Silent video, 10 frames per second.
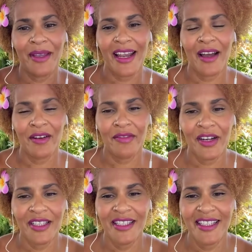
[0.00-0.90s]
out of our
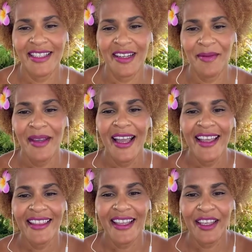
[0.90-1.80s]
system.
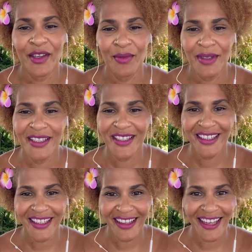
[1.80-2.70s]
Thank you, Mr. Gill.
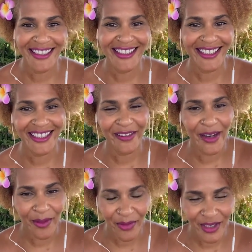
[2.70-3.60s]
I see you. I
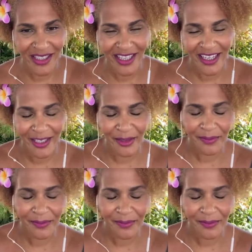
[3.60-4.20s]
appreciate you.